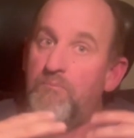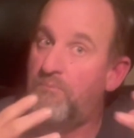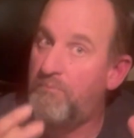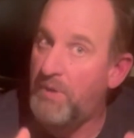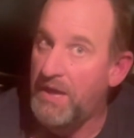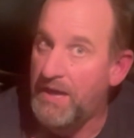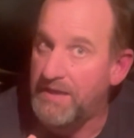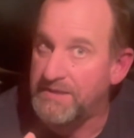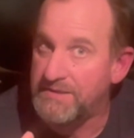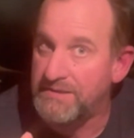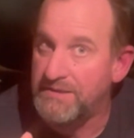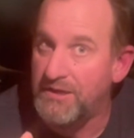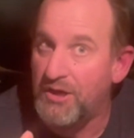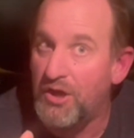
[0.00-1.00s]
But
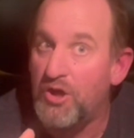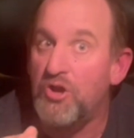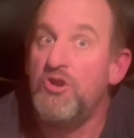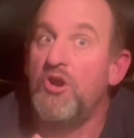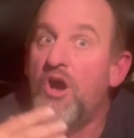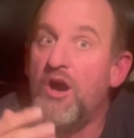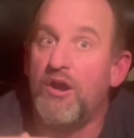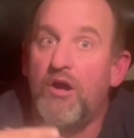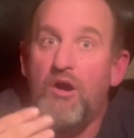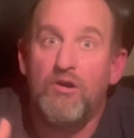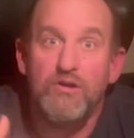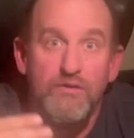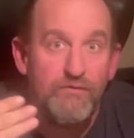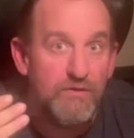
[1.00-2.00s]
not
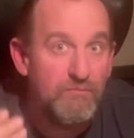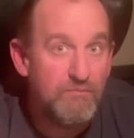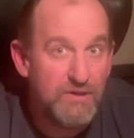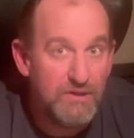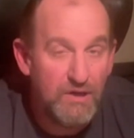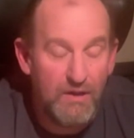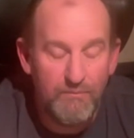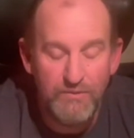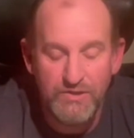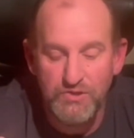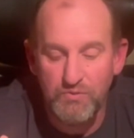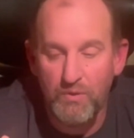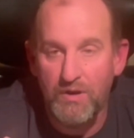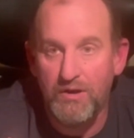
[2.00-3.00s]
all of them become the
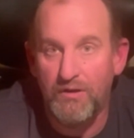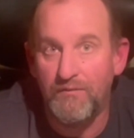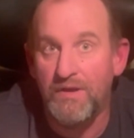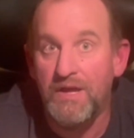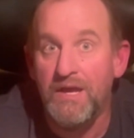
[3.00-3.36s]
12.